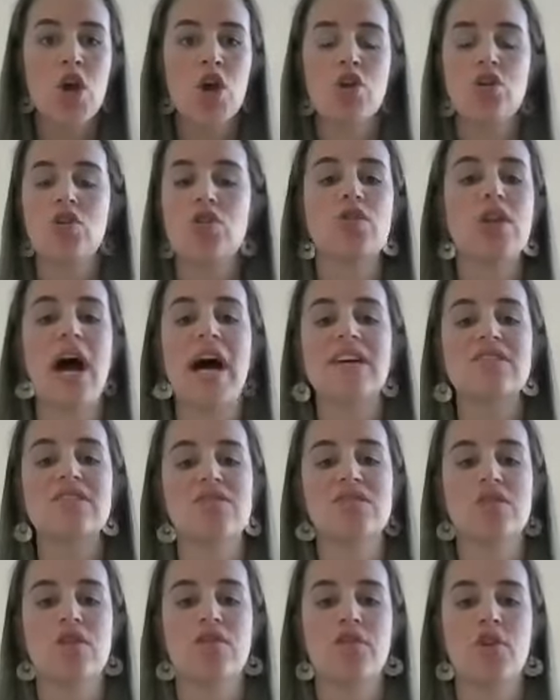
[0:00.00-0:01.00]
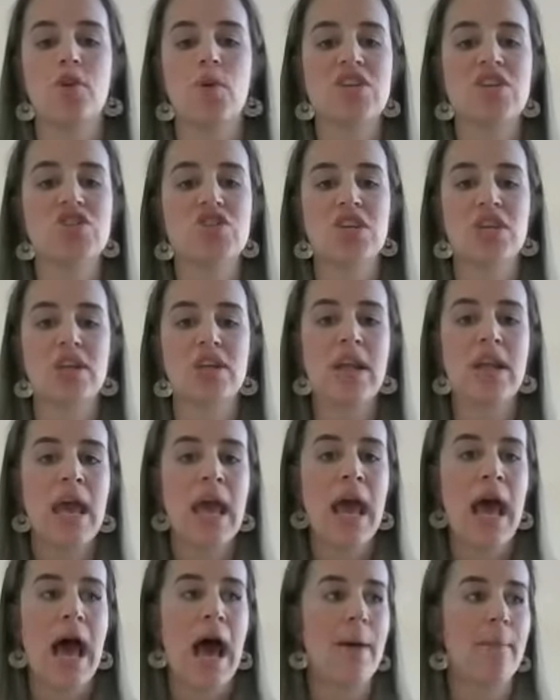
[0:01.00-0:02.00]
You could ask yourself a question
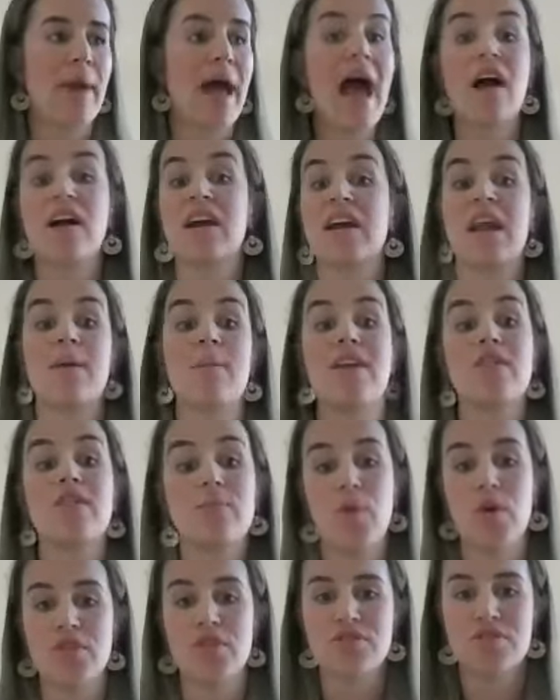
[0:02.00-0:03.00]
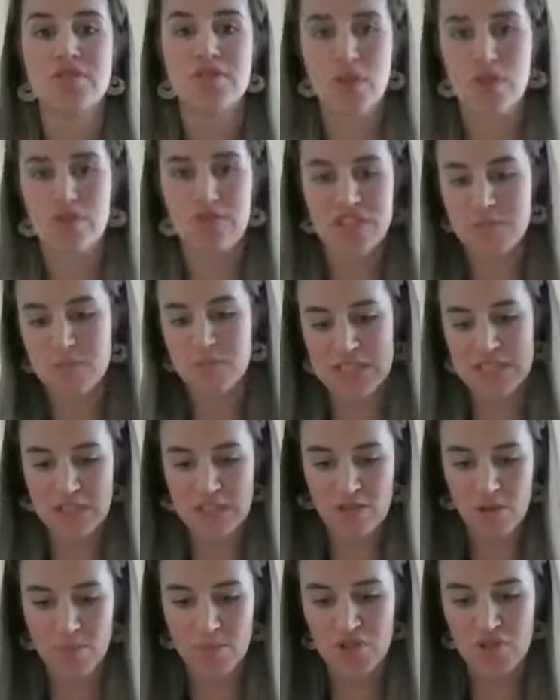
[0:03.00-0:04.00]
um, how can I make the most of this
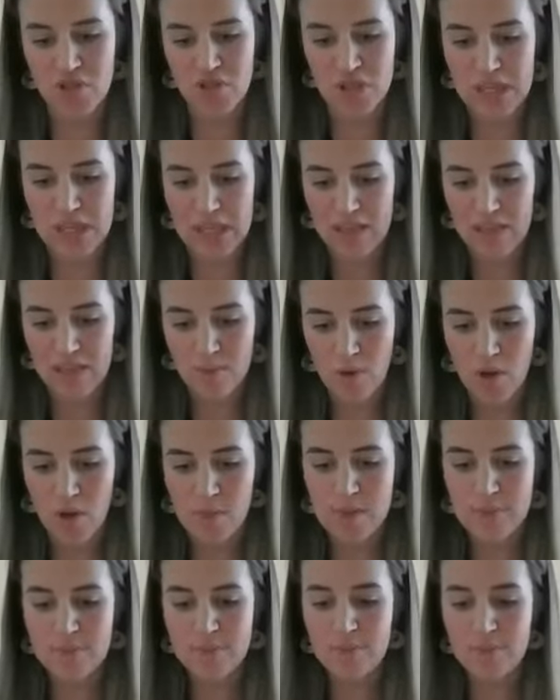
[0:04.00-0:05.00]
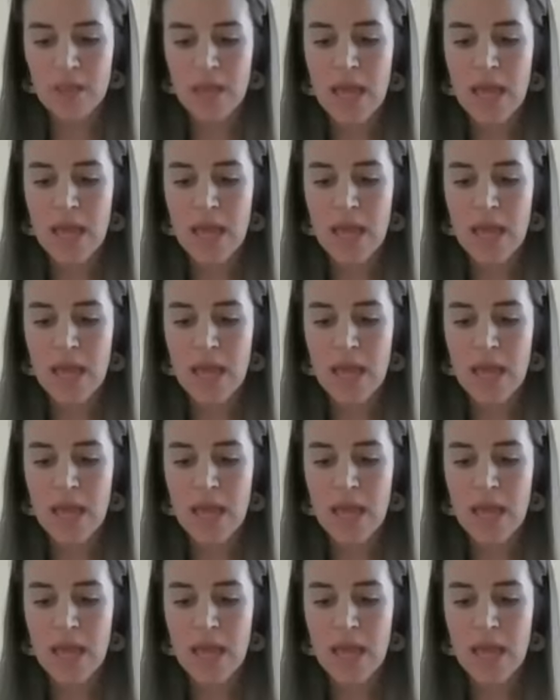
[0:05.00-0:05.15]
particular opportunity at the moment?